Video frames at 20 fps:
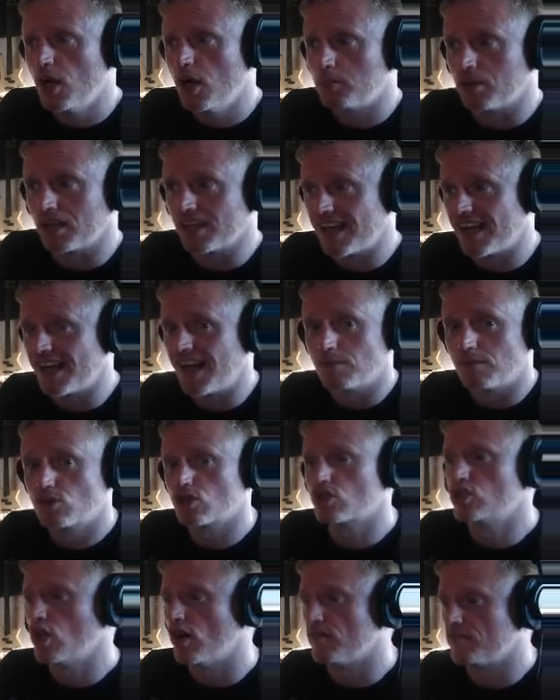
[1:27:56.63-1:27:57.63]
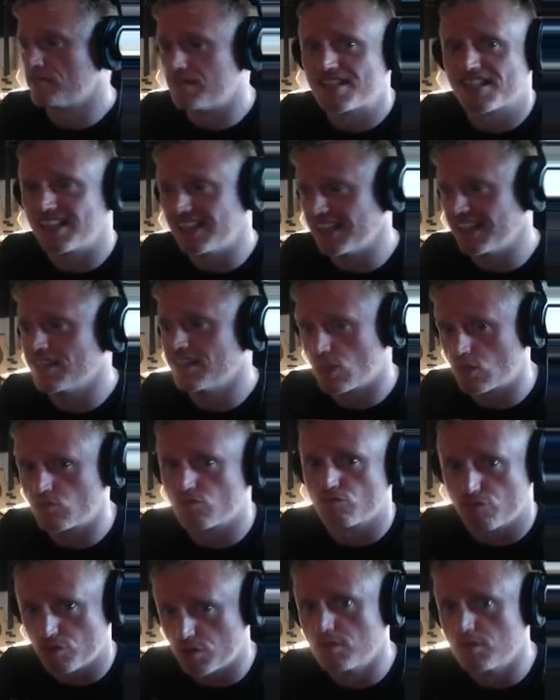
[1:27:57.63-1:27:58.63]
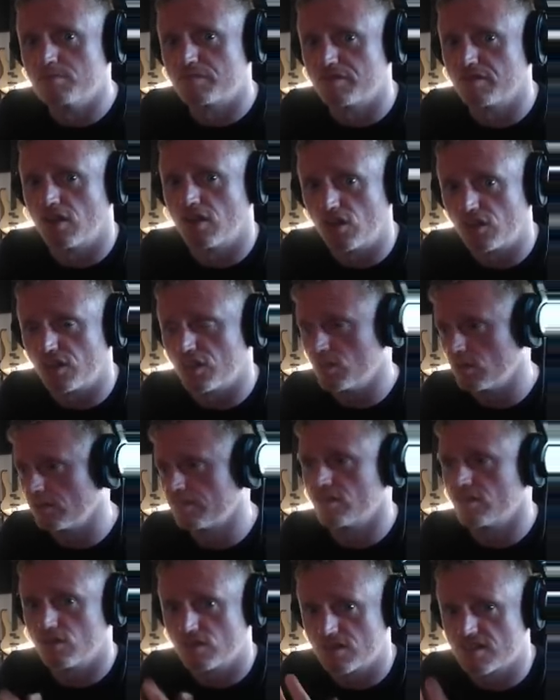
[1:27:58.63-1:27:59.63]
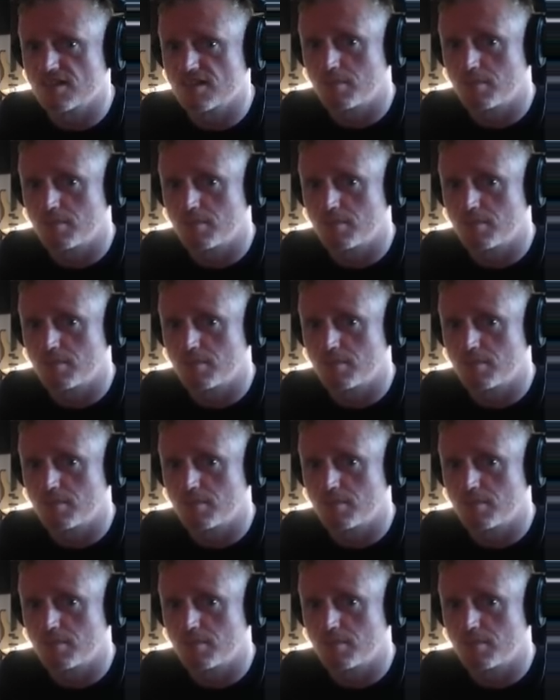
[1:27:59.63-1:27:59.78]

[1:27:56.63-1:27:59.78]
But again, I'm just not physically in this room for long enough in order to